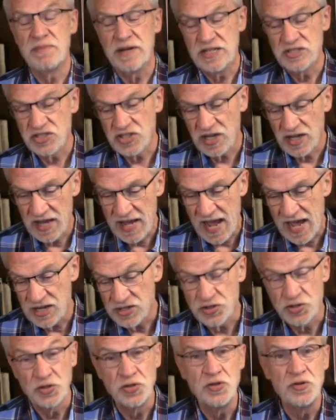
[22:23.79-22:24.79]
basically
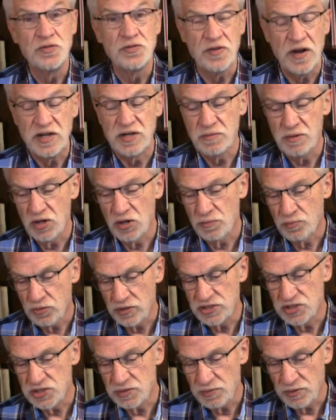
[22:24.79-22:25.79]
had two fundamental
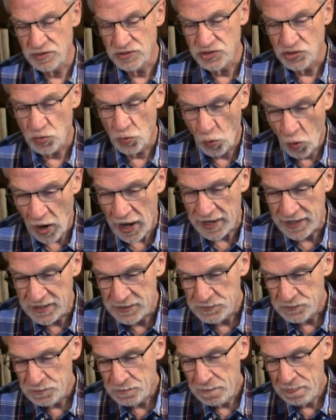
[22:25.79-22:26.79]
principles.
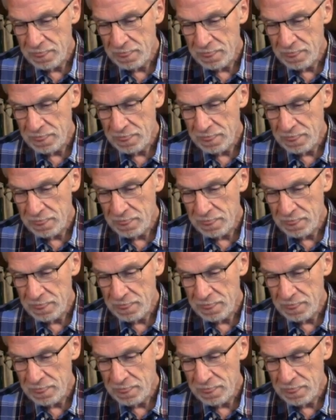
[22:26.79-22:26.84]
One,